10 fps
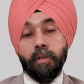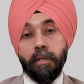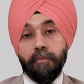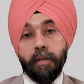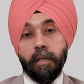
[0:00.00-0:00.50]

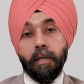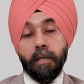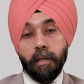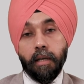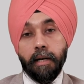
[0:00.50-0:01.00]
even
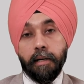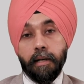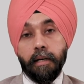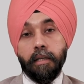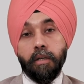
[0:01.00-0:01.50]
in
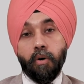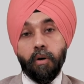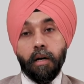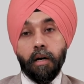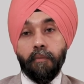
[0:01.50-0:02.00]
elderly
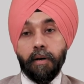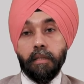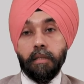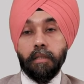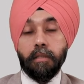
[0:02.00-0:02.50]
or
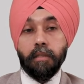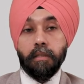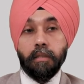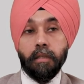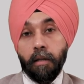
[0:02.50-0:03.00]
advanced stages,